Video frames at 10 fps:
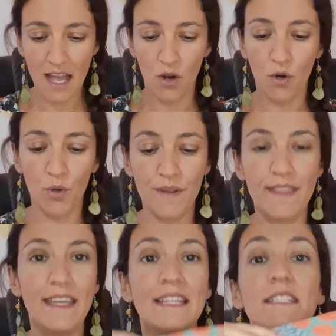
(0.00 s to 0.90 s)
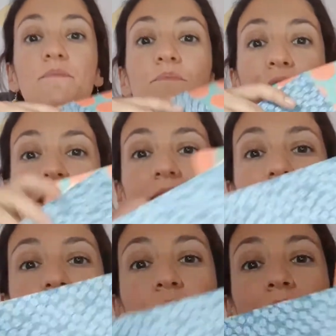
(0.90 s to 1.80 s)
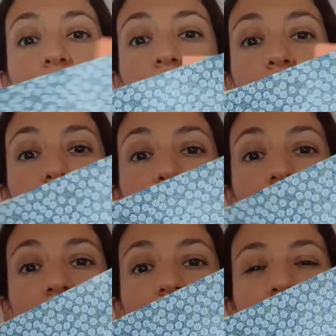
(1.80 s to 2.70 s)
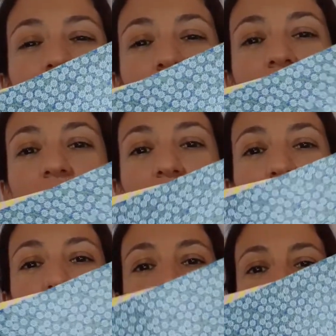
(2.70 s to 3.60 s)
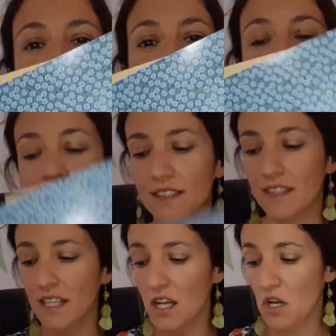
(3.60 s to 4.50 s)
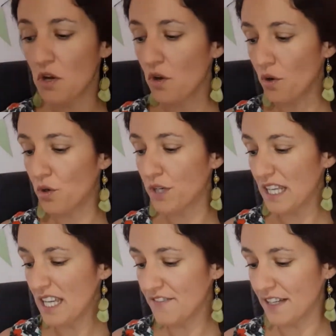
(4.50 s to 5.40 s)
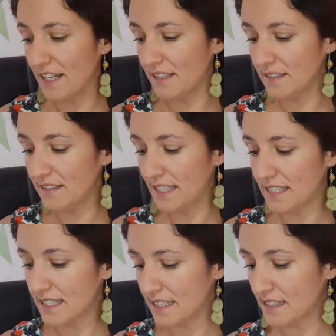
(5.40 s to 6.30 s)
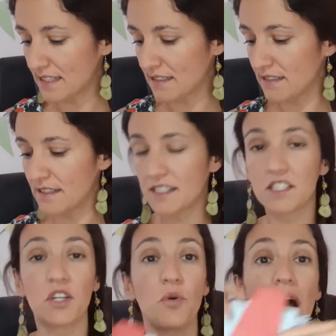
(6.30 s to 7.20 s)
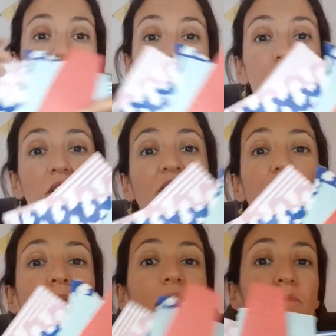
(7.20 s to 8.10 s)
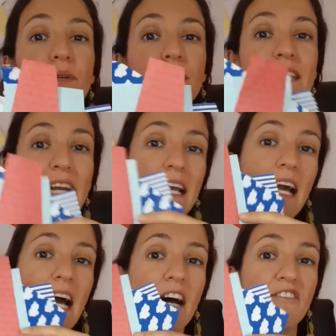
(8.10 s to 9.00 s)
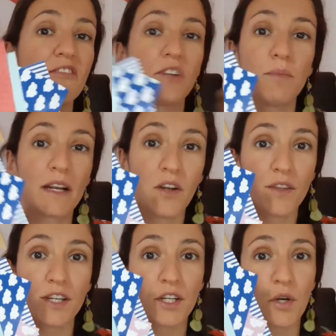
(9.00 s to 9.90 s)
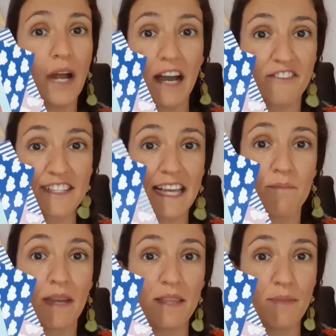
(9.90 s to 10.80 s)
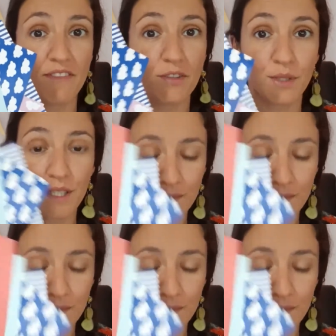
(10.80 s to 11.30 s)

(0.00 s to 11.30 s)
or these printed papers. They are so beautiful. Or even these scraps of paper that I have from another crafts I made before.